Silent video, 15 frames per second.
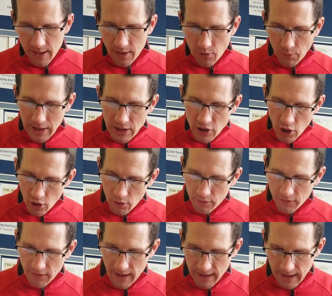We know
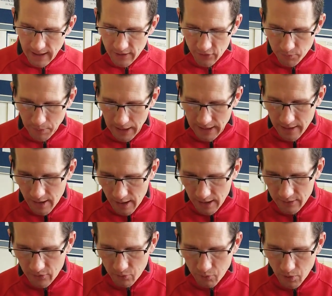that it is by
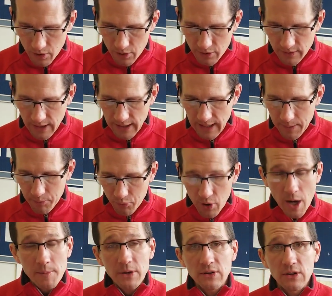God's word that he
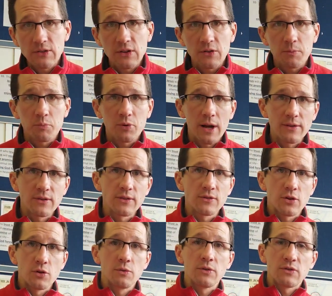promises his presence,
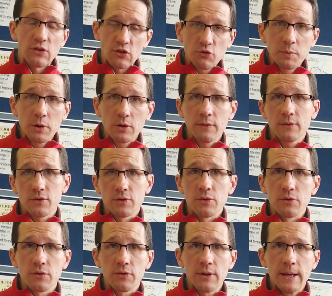who is the Spirit of
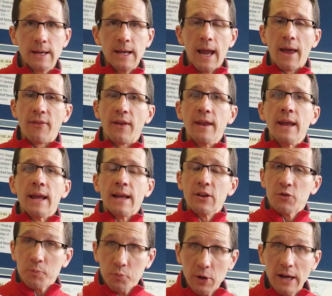truth, and that his
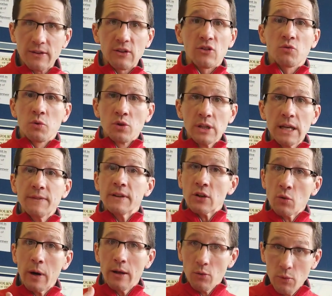presence will live and
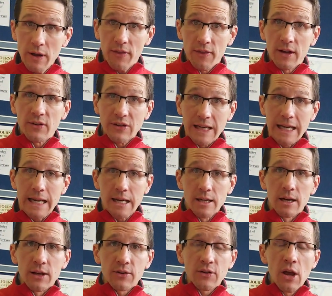dwell with us and in
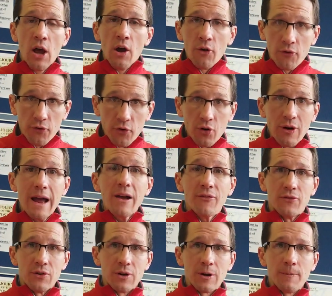us
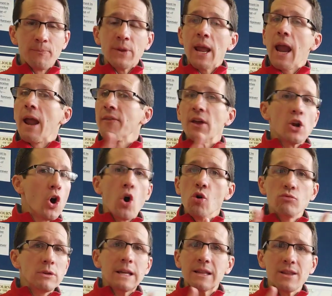forever, and that
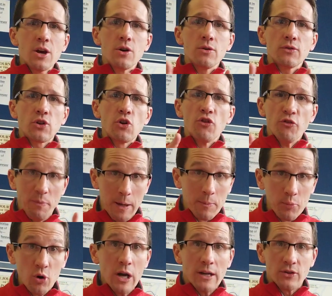only those who have been
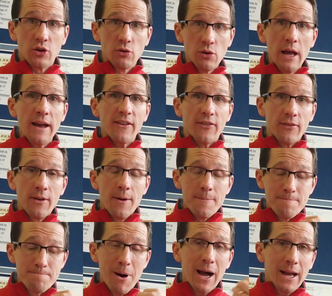brought to life
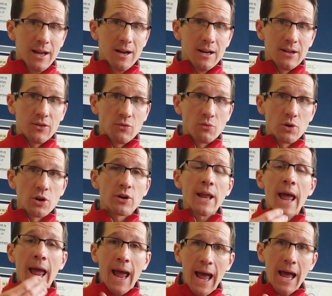by God's word
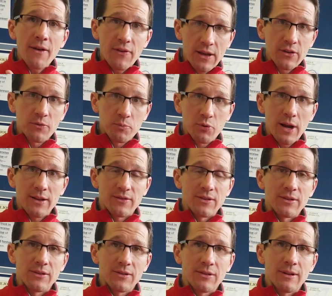have his
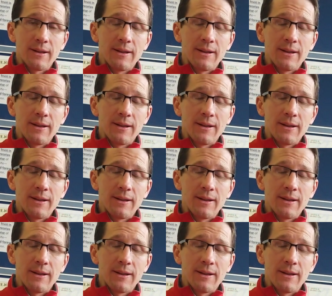presence.